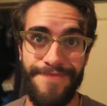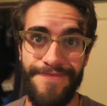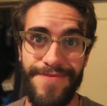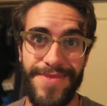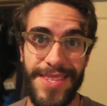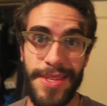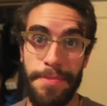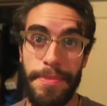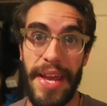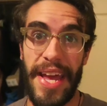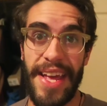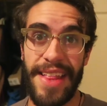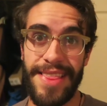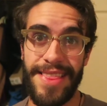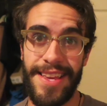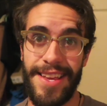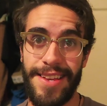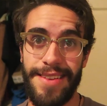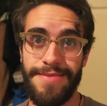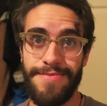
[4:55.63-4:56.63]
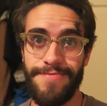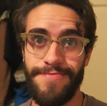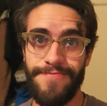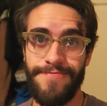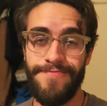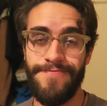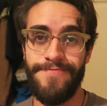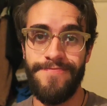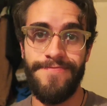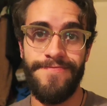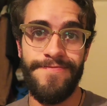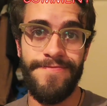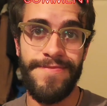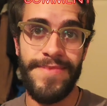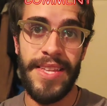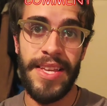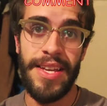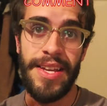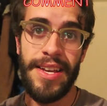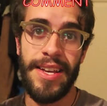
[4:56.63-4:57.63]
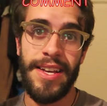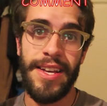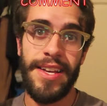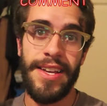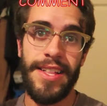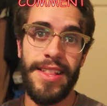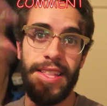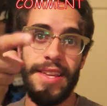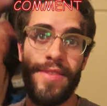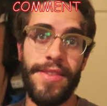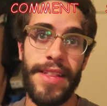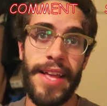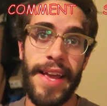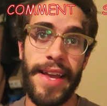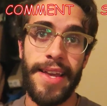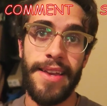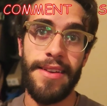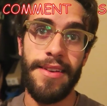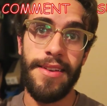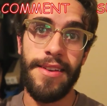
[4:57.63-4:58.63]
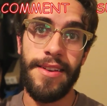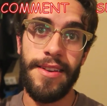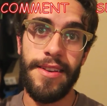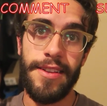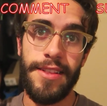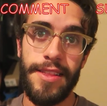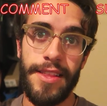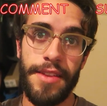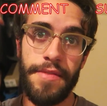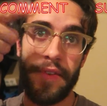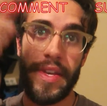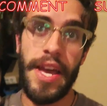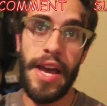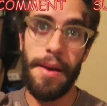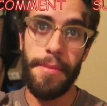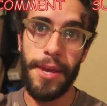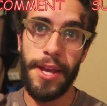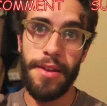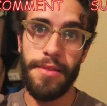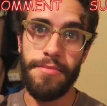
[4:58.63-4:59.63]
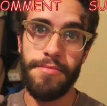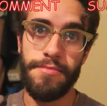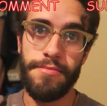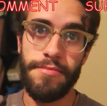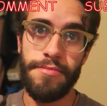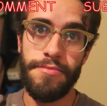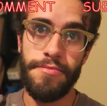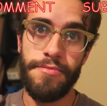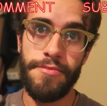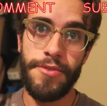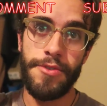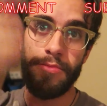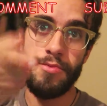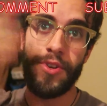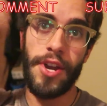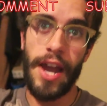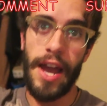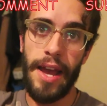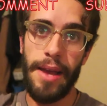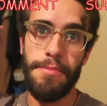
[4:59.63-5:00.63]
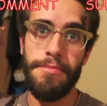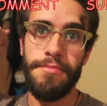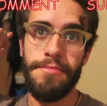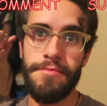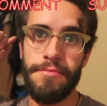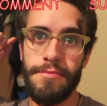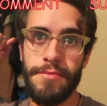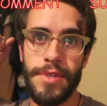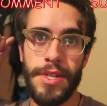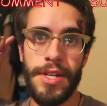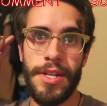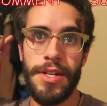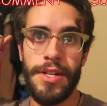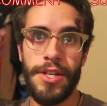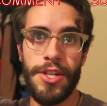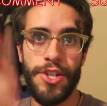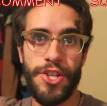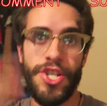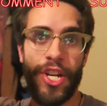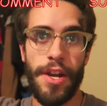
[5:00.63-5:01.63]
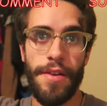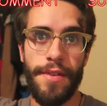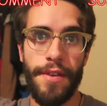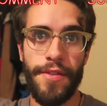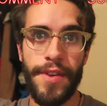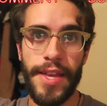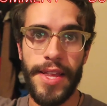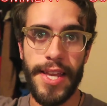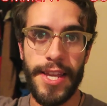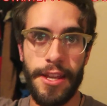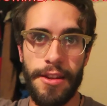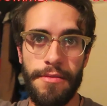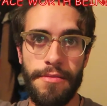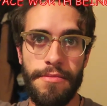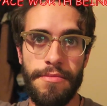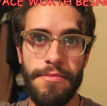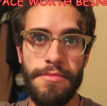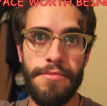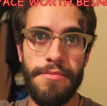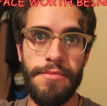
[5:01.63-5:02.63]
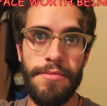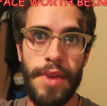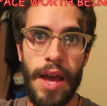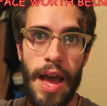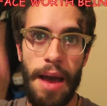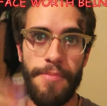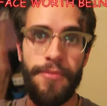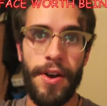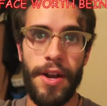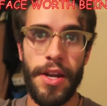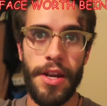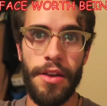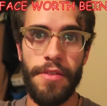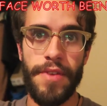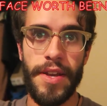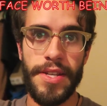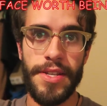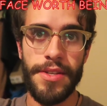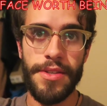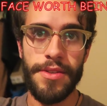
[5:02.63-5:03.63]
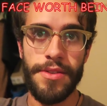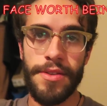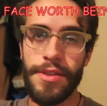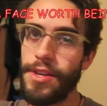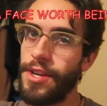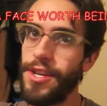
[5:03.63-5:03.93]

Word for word: It's a bad thing. Leave a like, leave a comment, subscribe, share if you're feeling it. I'm fond of your faces.